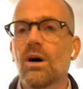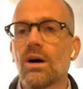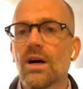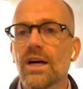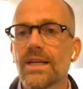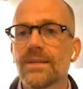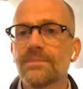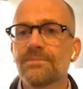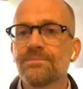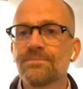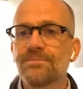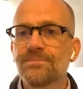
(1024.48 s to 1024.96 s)

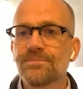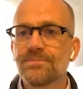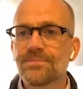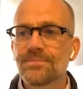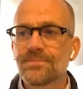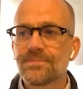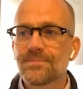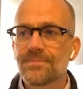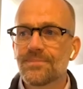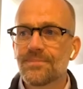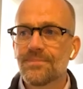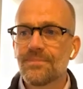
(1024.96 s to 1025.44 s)
why
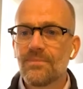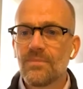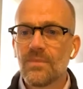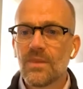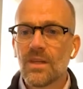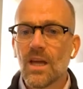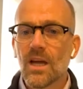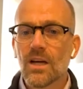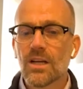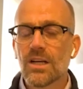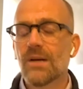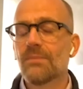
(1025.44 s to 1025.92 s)

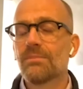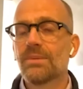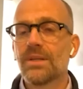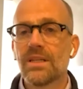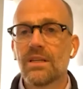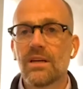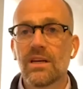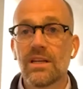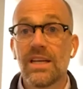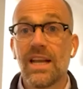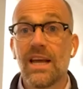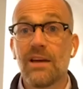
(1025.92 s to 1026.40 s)
a company
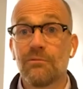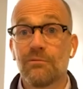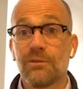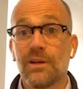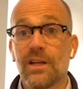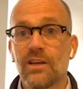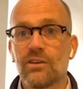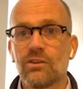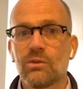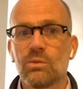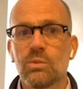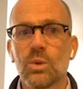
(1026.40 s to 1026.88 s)
like
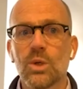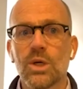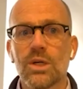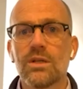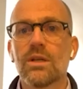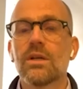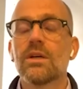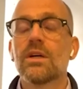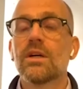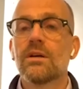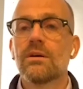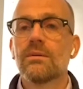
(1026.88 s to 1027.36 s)
Netflix
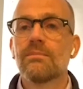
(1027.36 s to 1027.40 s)
would